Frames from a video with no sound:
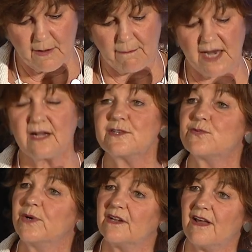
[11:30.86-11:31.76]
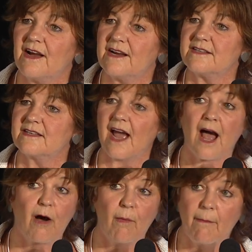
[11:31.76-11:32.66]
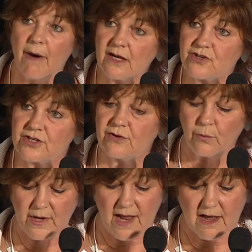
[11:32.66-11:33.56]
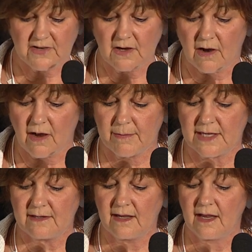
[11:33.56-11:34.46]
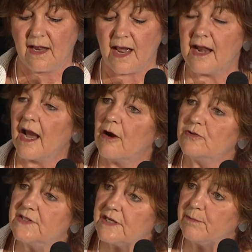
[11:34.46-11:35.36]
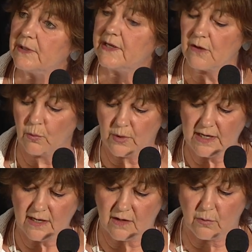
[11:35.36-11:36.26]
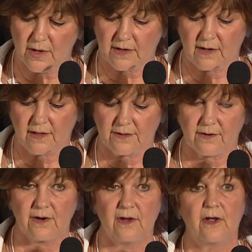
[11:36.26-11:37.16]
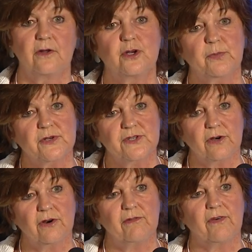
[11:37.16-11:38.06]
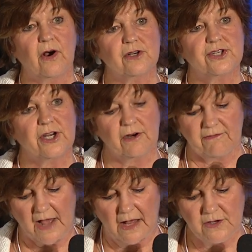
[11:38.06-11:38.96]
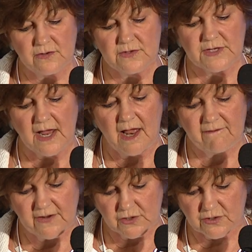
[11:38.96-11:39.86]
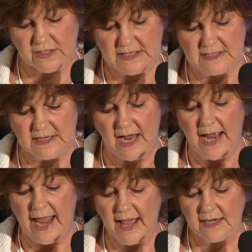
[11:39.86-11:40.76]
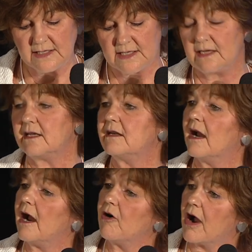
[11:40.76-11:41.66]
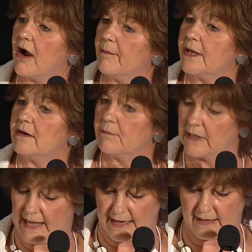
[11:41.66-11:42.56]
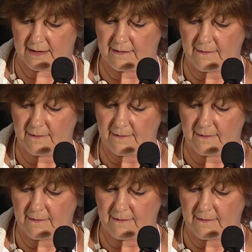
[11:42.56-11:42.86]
Make us realize how much we have in common and how deeply we need one another to preserve our shared values and victories, and indeed our common planet.